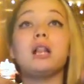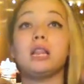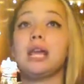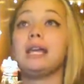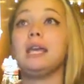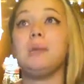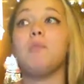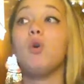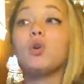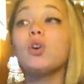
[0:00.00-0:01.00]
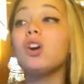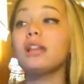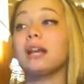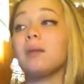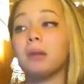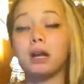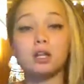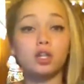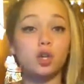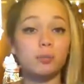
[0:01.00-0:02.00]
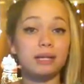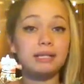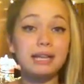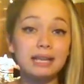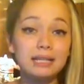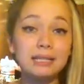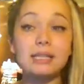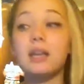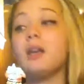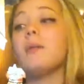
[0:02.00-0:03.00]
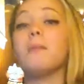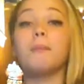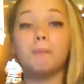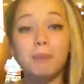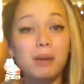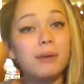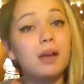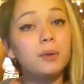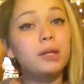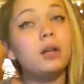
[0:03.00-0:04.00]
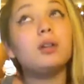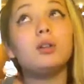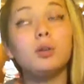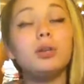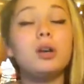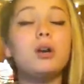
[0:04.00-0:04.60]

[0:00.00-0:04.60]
like, immoral, like, I'm not gonna show you my tits. Maybe I will. Who